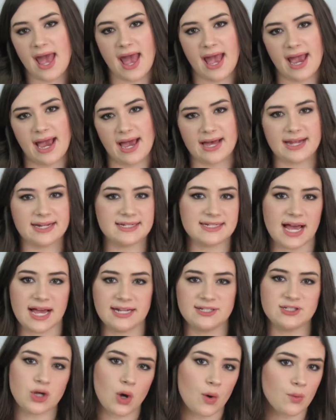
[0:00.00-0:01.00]
And
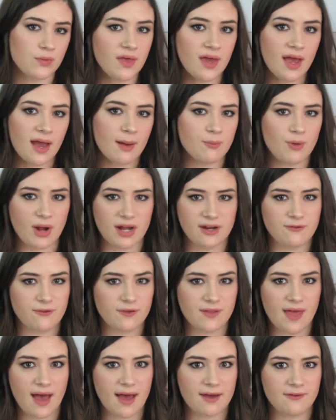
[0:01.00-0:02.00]
I don't think I'm ready
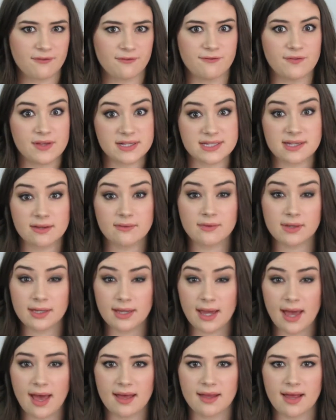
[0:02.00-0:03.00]
for that physically
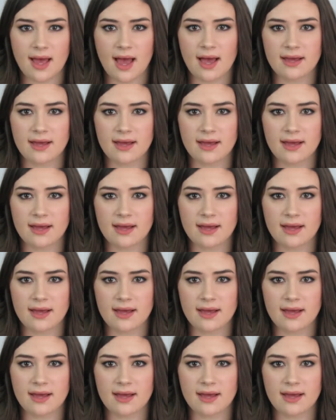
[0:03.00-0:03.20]
yet.